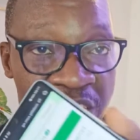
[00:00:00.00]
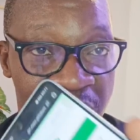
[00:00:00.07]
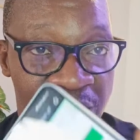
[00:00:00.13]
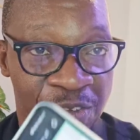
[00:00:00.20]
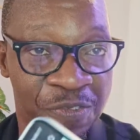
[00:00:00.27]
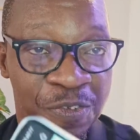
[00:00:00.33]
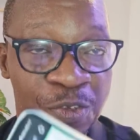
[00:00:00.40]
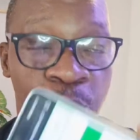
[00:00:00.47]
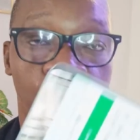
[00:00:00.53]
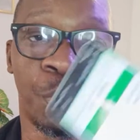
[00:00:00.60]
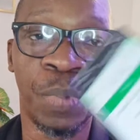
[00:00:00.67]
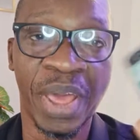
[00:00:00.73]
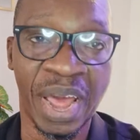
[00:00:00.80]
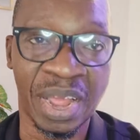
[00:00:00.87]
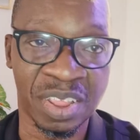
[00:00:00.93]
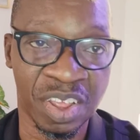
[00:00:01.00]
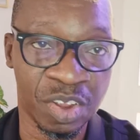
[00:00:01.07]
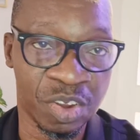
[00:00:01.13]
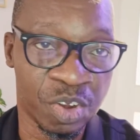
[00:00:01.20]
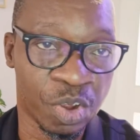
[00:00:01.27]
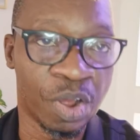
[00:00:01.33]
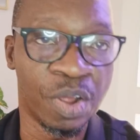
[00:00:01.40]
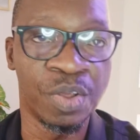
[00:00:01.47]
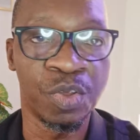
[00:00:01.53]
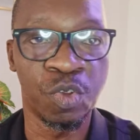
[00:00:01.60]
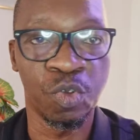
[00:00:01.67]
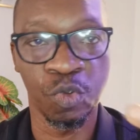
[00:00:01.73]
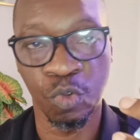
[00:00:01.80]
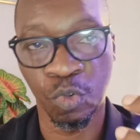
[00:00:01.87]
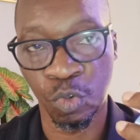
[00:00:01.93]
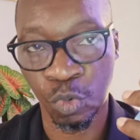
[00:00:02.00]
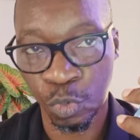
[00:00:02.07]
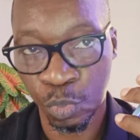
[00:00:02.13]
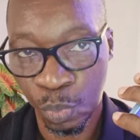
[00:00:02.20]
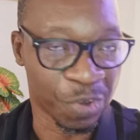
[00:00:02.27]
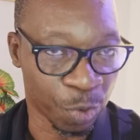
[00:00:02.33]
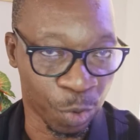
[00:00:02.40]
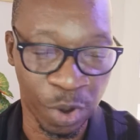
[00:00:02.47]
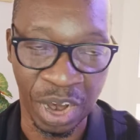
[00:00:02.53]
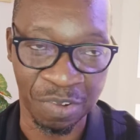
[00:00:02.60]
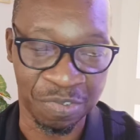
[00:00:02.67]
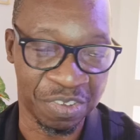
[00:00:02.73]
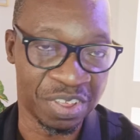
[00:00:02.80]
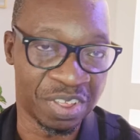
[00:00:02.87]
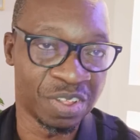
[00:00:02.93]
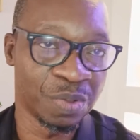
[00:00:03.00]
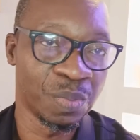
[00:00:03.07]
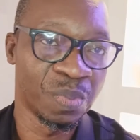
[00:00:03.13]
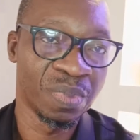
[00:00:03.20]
If you pay attention to the photography,